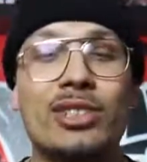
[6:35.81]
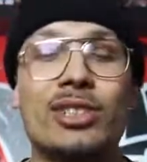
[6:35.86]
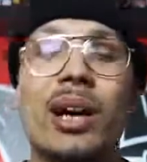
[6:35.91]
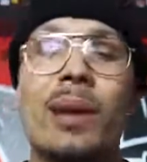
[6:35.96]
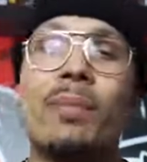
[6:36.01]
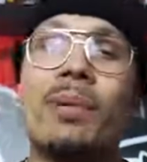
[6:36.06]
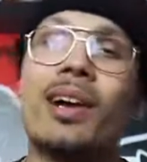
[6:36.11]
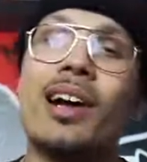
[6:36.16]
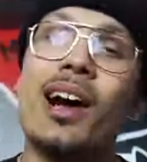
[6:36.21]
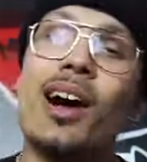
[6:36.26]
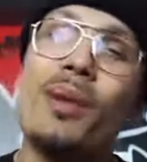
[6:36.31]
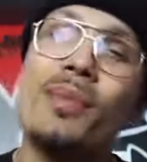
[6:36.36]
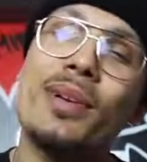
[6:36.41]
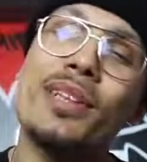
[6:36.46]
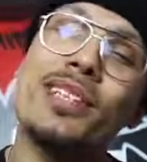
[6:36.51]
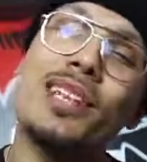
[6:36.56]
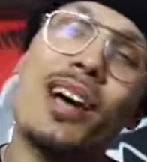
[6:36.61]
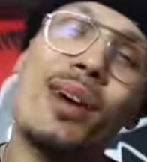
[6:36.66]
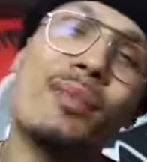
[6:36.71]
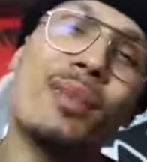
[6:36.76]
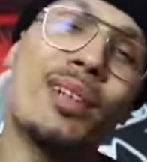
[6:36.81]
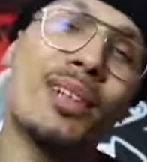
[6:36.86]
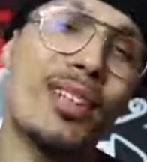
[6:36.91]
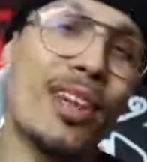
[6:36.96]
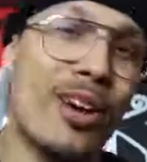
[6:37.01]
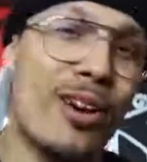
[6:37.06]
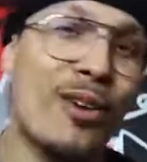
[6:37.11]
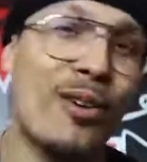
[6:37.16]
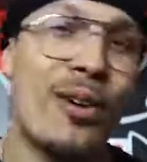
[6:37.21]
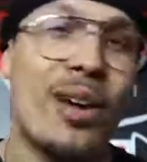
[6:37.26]
drop a comment down
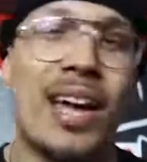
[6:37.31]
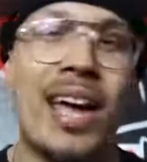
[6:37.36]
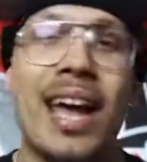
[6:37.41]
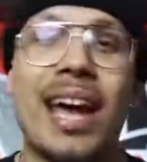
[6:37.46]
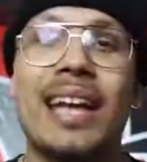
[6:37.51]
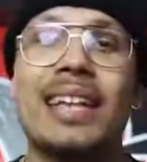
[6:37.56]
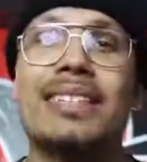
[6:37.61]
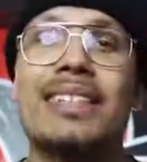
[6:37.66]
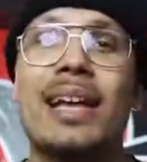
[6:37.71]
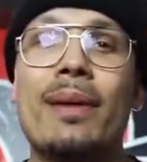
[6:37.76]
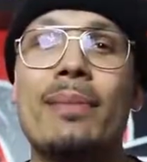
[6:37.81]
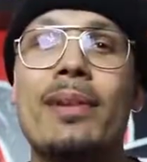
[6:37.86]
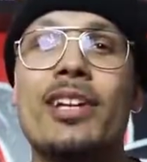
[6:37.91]
below and let